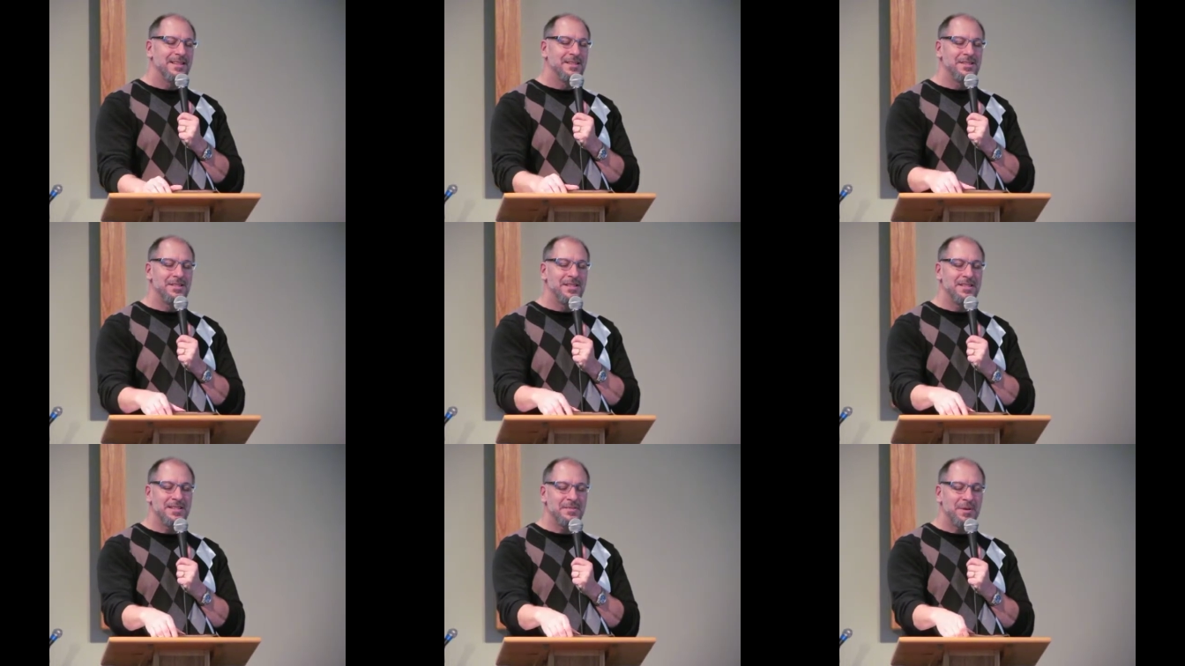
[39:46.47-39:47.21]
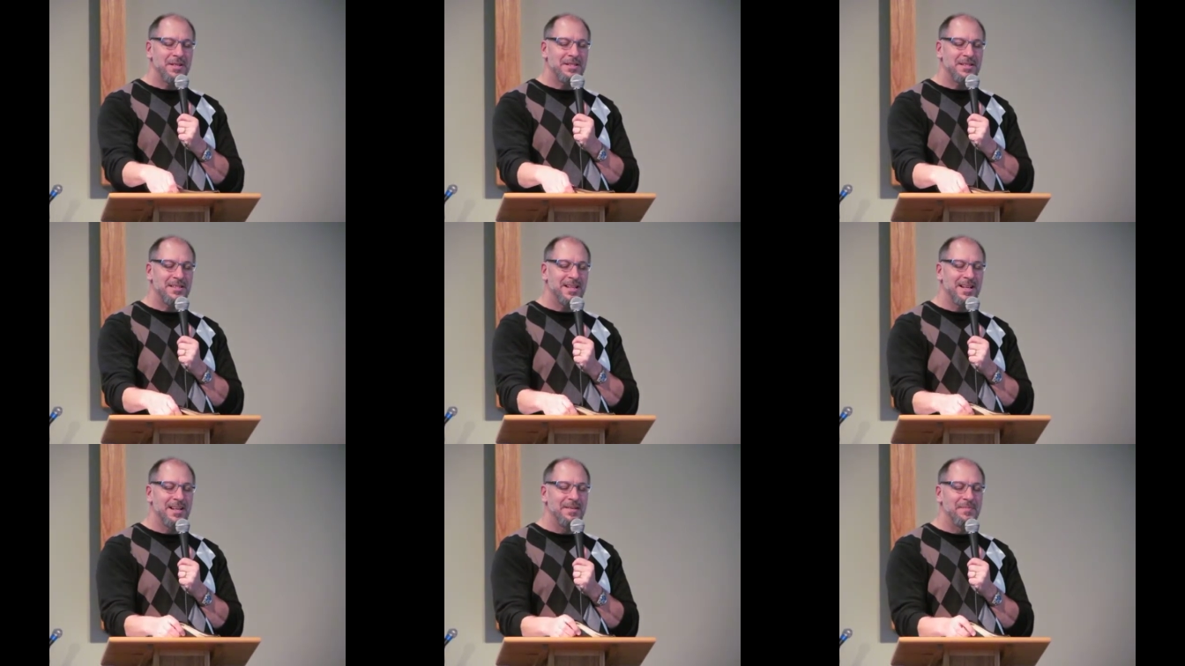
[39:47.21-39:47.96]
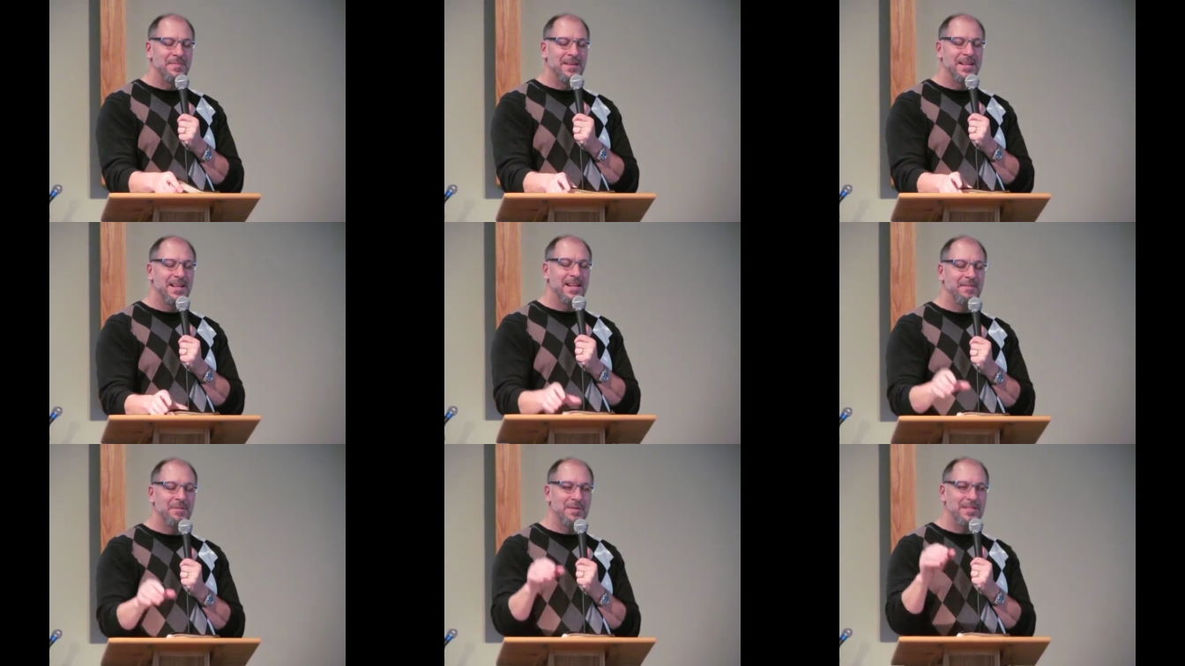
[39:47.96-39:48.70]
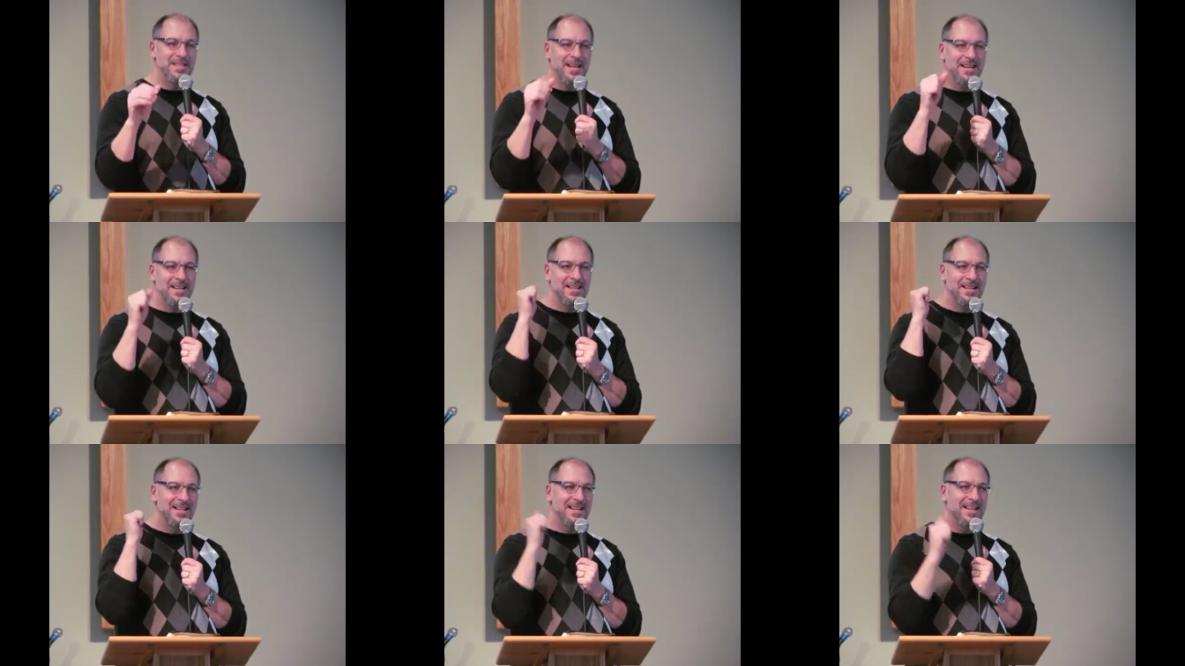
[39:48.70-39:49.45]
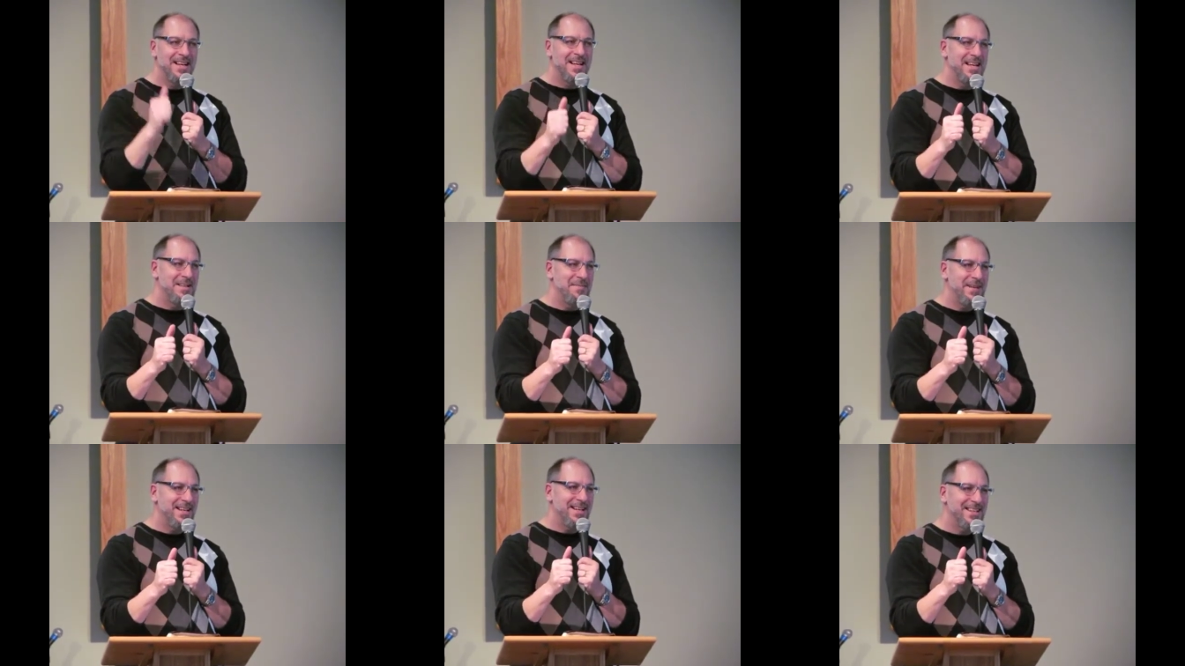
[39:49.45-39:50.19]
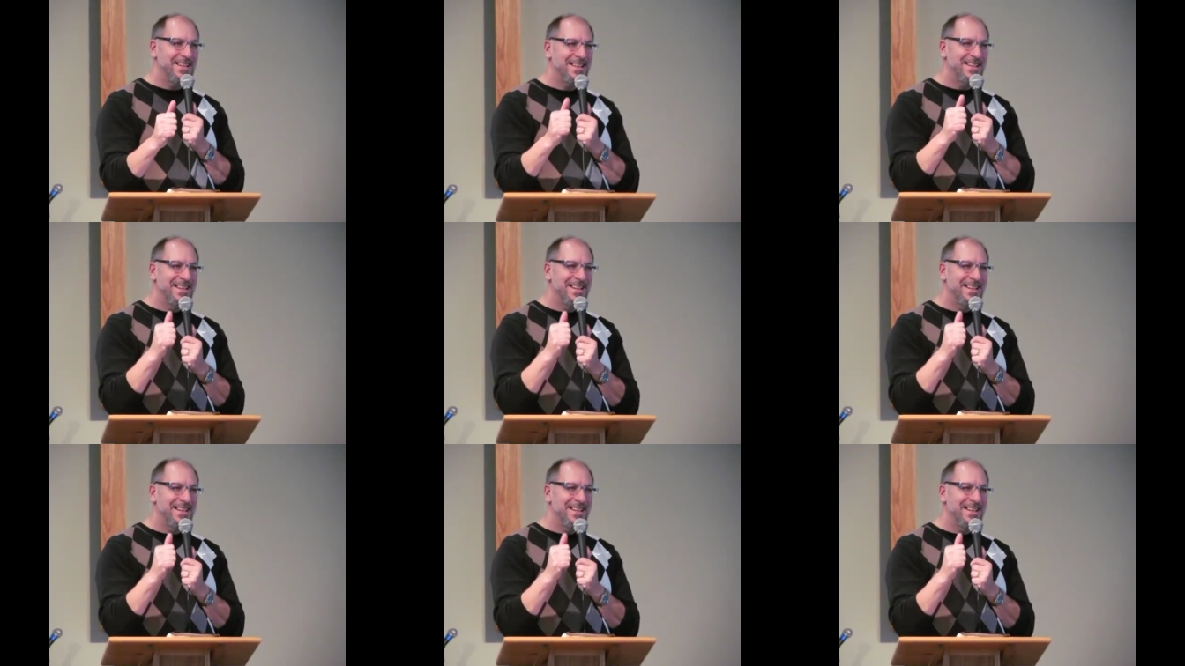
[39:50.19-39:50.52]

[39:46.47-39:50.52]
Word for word: In Jesus' precious name. And everyone said, Amen. Amen.